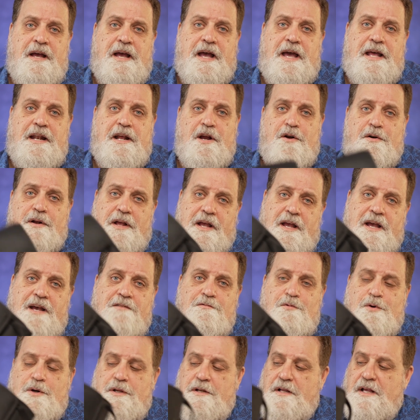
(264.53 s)
And I already
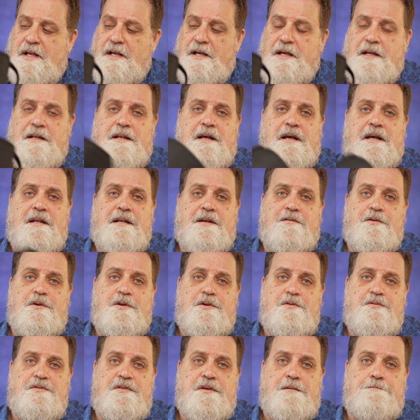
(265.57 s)
have one and I never
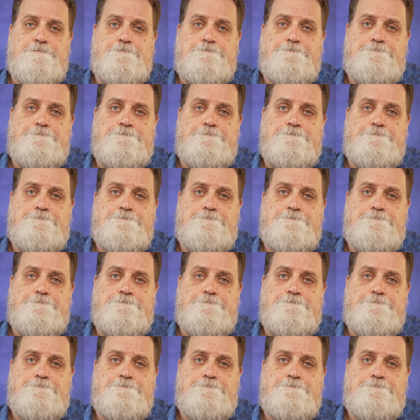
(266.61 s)
use it.